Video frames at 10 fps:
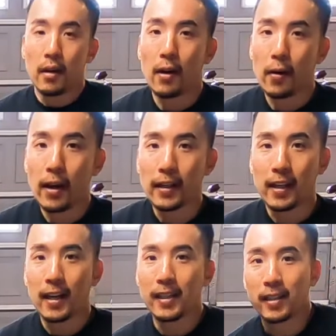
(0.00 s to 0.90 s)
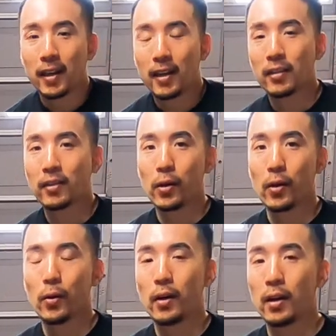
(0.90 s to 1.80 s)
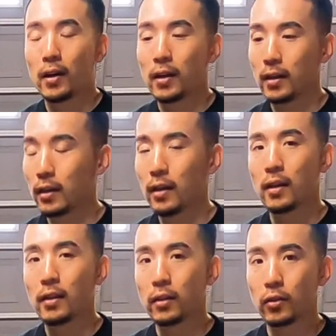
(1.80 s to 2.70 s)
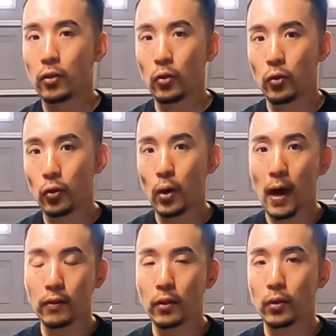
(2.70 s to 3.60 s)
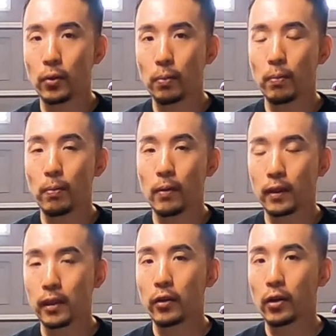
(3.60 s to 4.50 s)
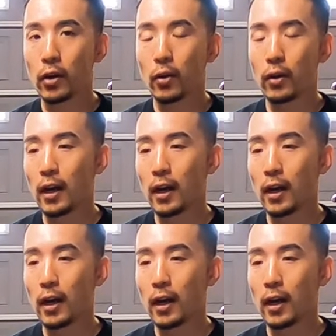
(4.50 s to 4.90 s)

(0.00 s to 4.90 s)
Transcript: Alright guys, so you do have to clear the code.